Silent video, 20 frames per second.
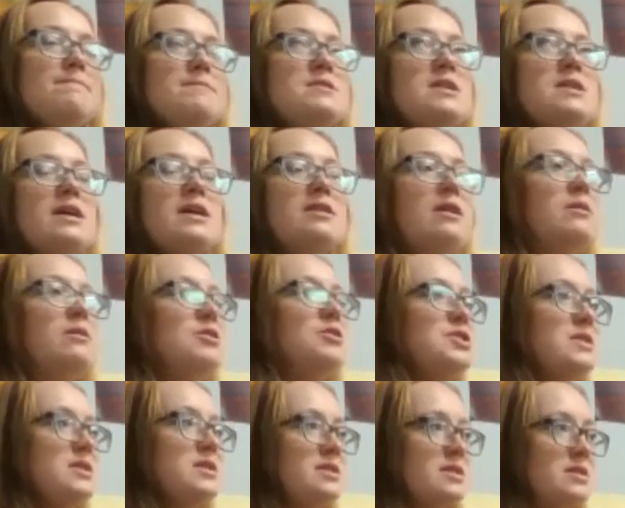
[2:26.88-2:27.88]

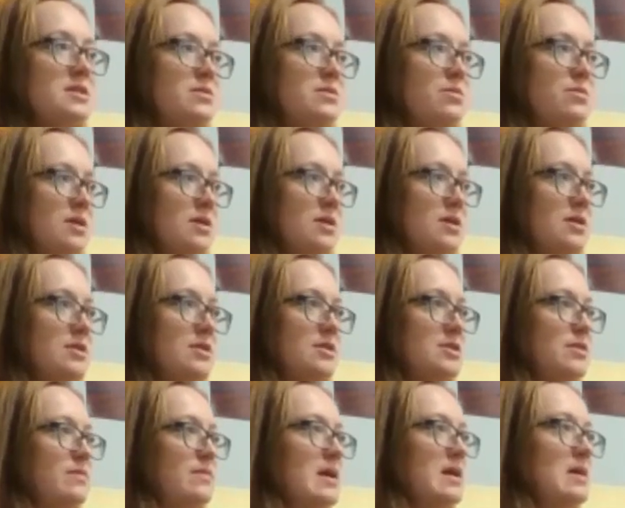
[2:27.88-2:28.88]
technology that doesn't work.
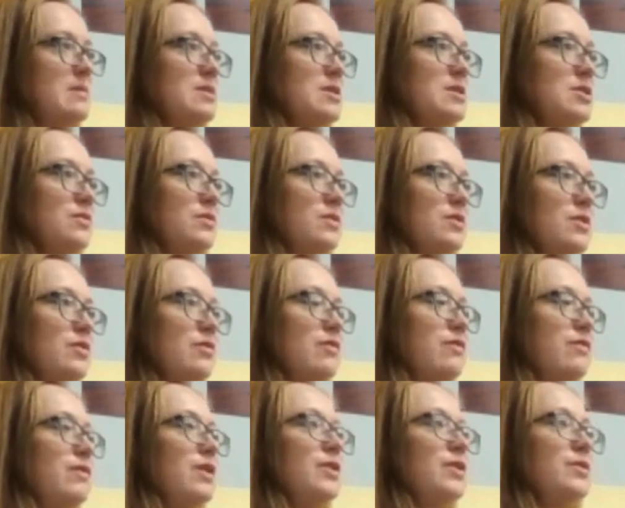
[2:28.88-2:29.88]
So maybe your
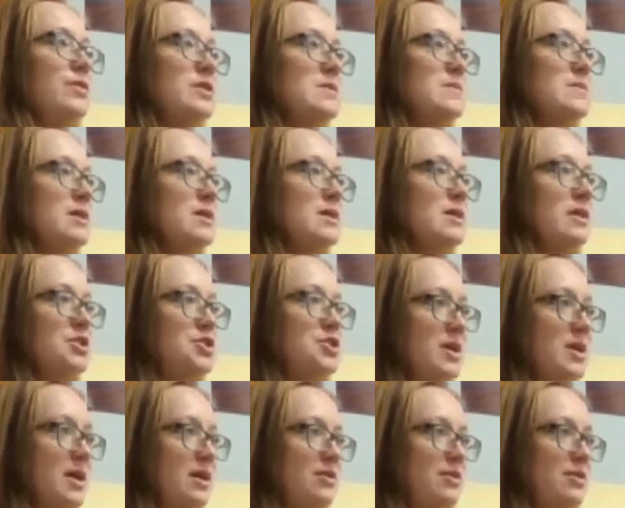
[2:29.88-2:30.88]
phone has been
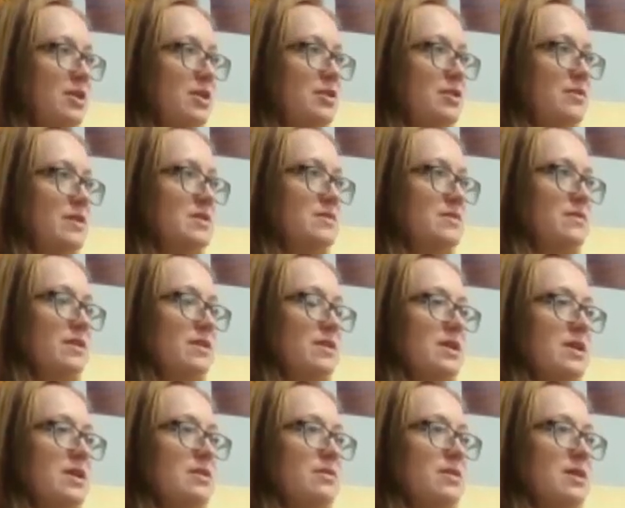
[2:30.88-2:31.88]
glitching out on you. That's
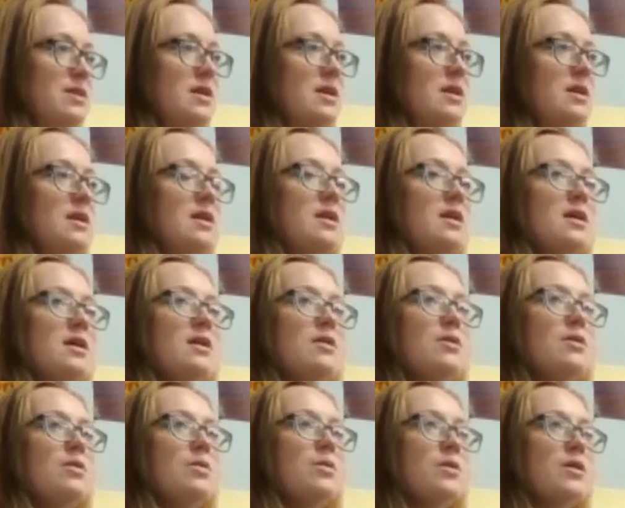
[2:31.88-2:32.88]
very annoying.
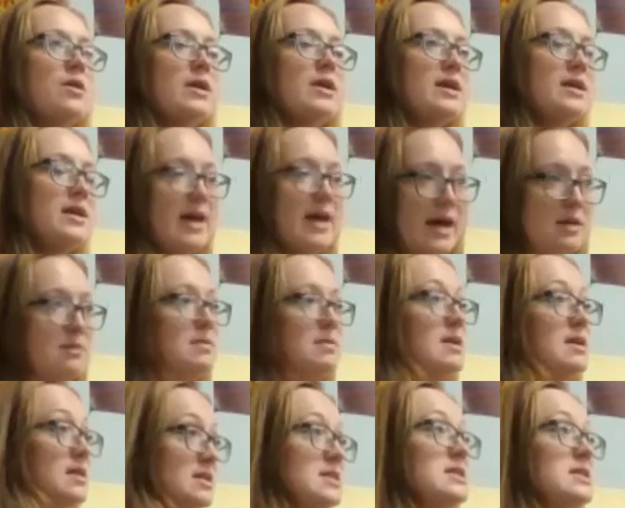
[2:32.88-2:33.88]
Or it can
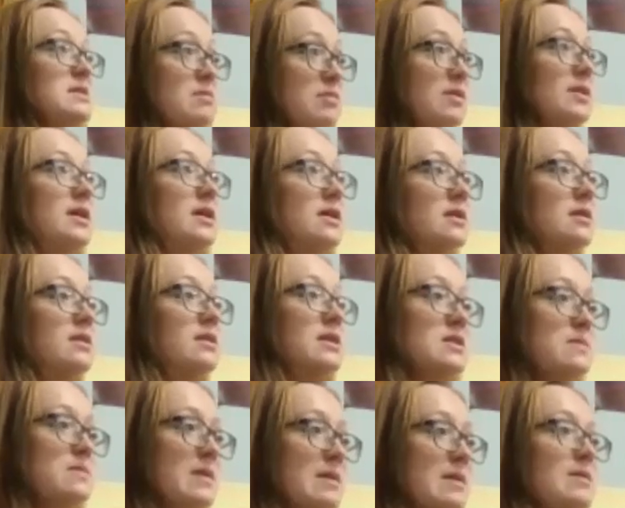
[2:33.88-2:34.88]
be a sibling
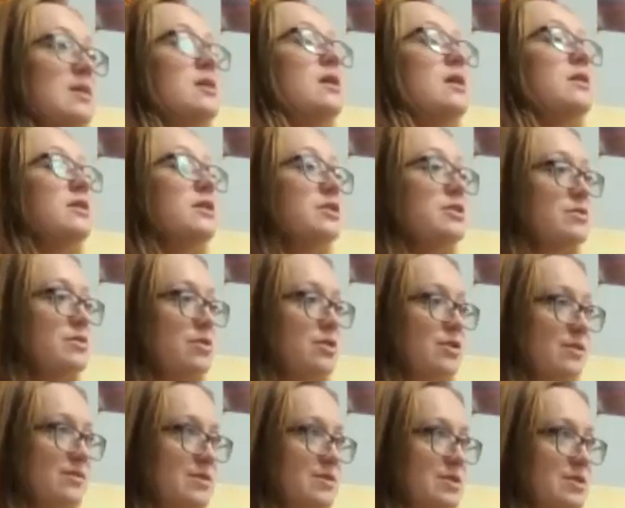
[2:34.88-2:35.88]
that's maybe gotten on your
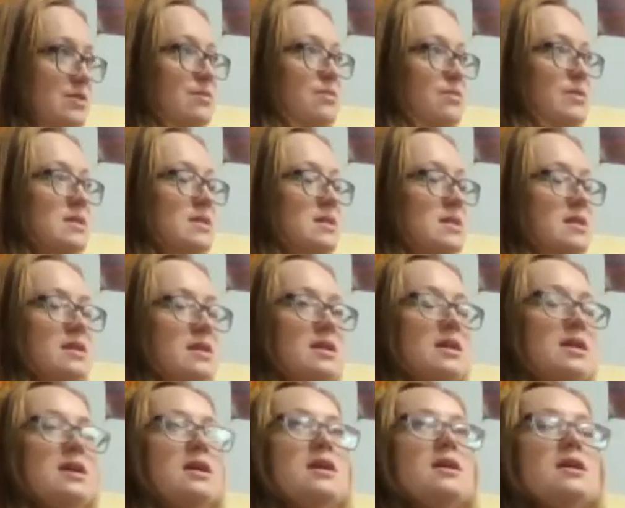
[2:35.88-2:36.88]
nerves
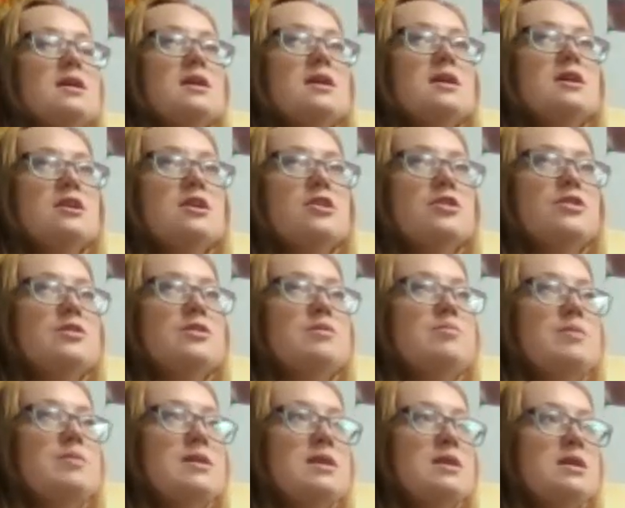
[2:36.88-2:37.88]
recently. It could
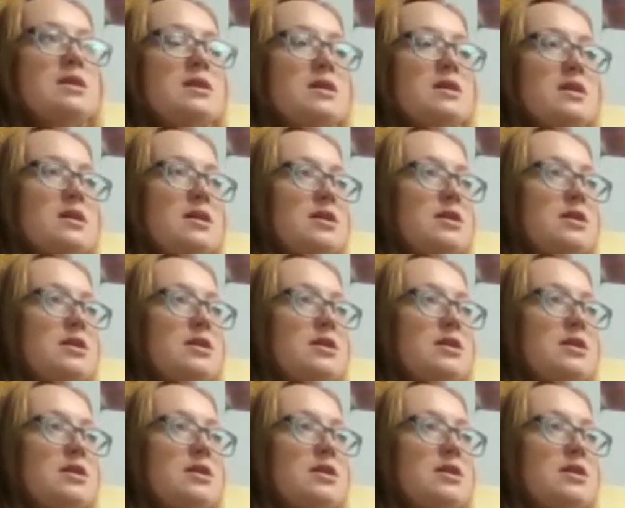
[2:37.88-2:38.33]
be